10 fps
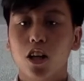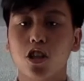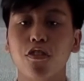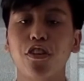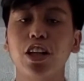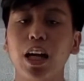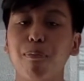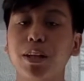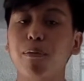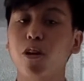So for the
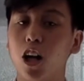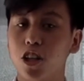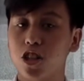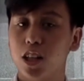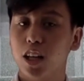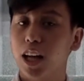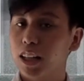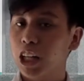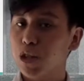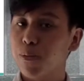epidemiology,
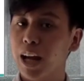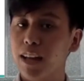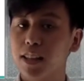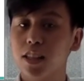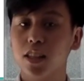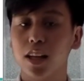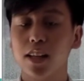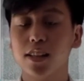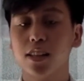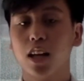leishmaniasis
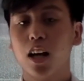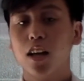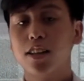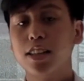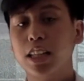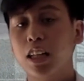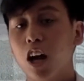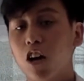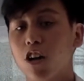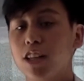is seen
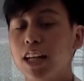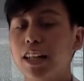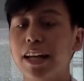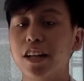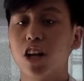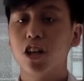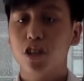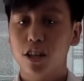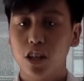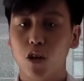across 88
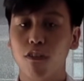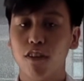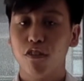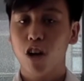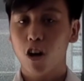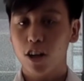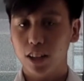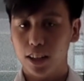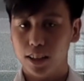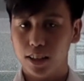countries in over 4
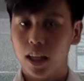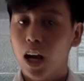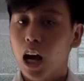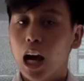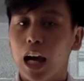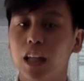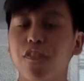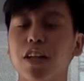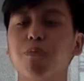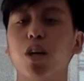continents. It
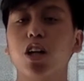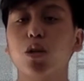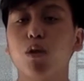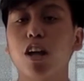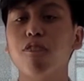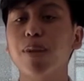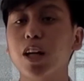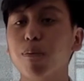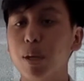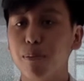affects more than 12 million
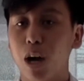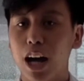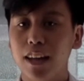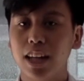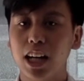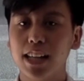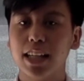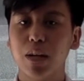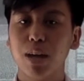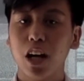people, and there is
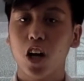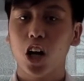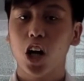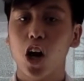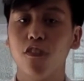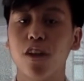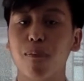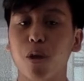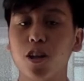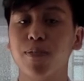a record of
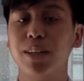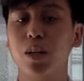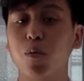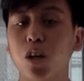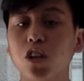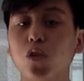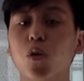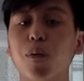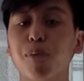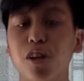approximately 1 to
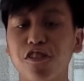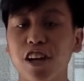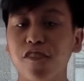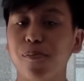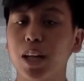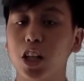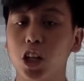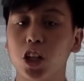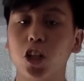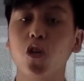1.5
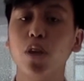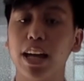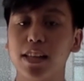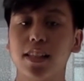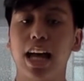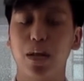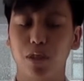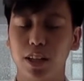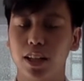million new cases annually.